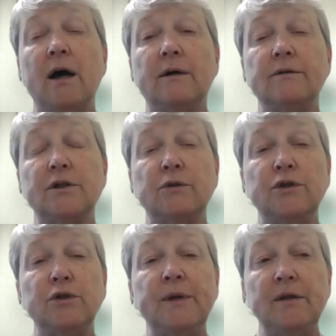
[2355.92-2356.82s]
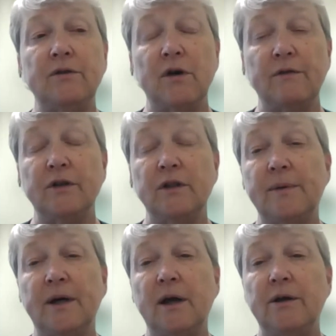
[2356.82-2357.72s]
uh, so do be thoughtful
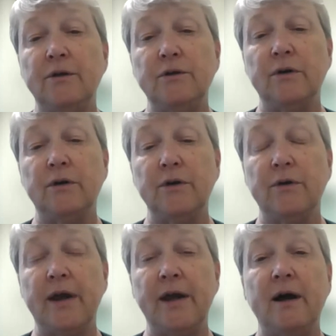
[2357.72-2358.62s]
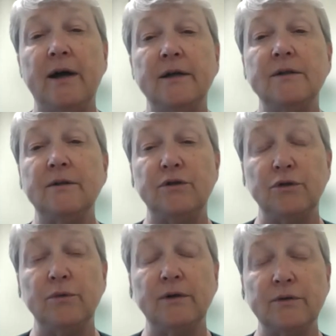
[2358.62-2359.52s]
about how you do your AIs and
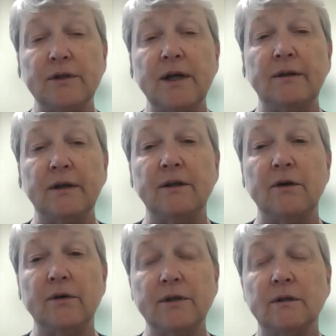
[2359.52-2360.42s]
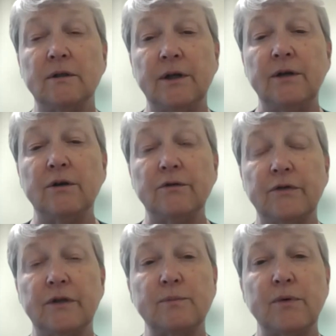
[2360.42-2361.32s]
do understand that there is a learning curve
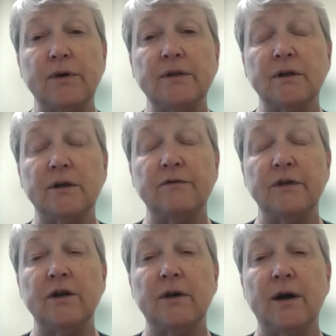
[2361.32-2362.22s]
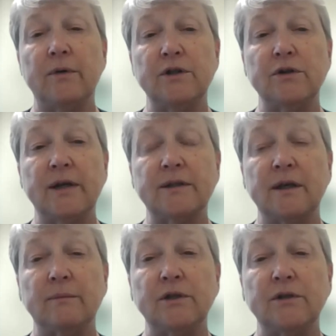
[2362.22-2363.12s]
for these boys to figure out what you're
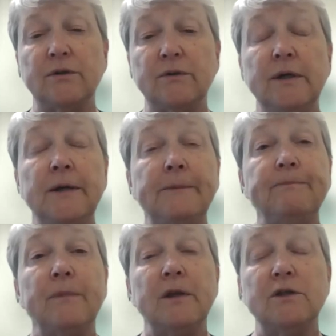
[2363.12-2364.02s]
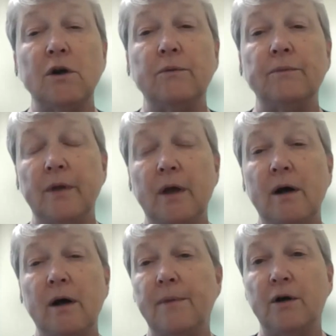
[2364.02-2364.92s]
asking them to do. So
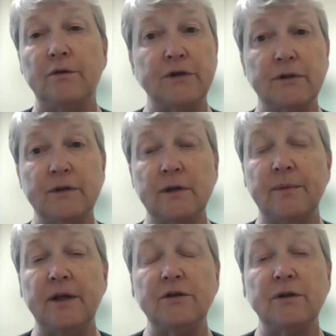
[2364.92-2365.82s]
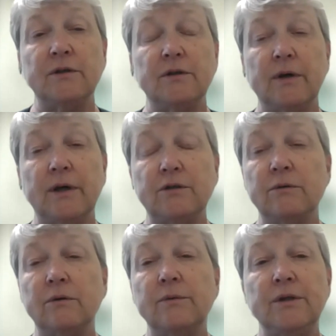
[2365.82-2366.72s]
um, artificial insemination is a great
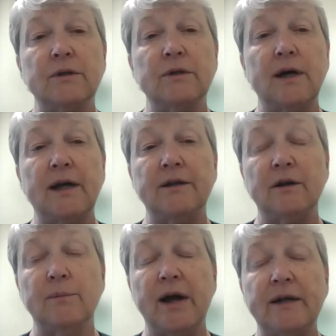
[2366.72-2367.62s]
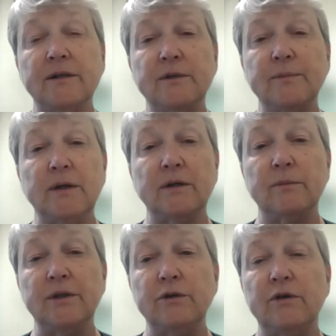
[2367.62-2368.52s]
tool. We use it a lot in our practice because
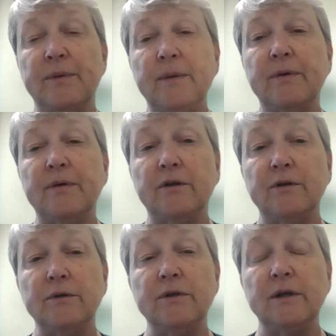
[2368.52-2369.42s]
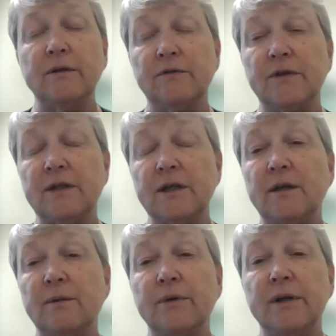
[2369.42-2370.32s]
we do have people that are using
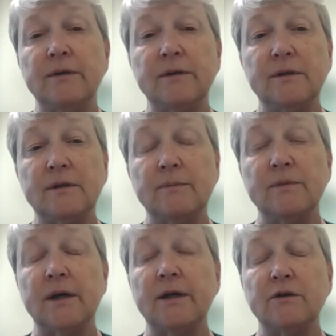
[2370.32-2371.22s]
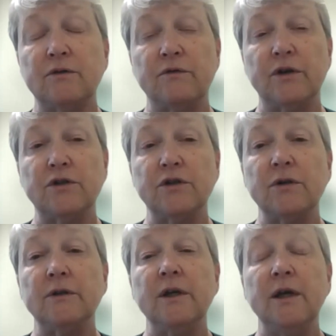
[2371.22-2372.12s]
sophisticated breeding systems like fresh
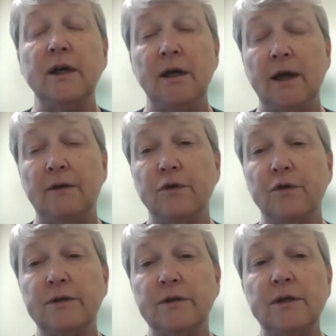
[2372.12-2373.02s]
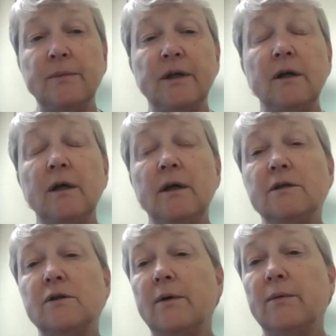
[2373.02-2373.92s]
chilled and frozen semen.
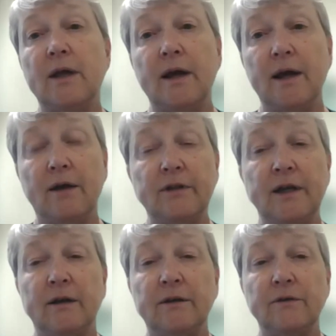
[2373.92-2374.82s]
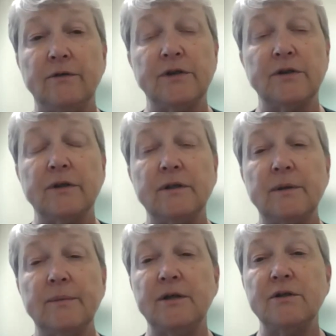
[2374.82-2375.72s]
So I rely heavily on artificial
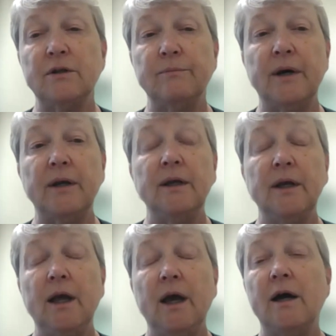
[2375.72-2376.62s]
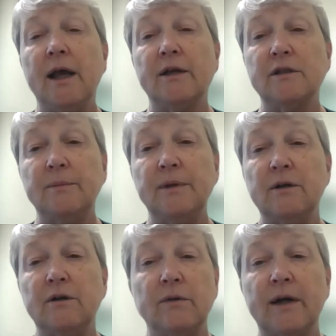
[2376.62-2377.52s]
insemination, but it has to be
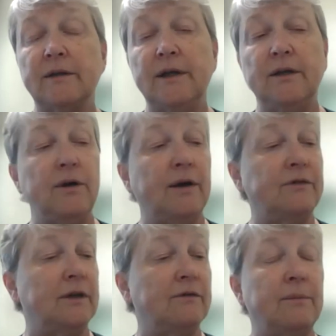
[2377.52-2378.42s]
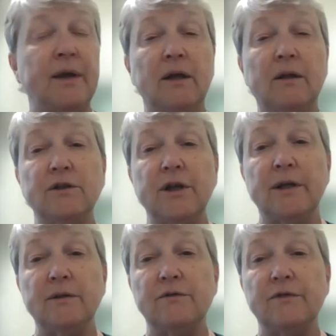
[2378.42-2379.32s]
done correctly and you have to give the male a
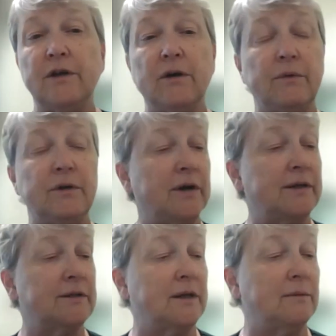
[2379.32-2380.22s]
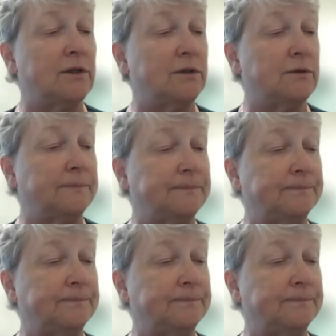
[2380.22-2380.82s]
chance to figure out what you're asking him to do.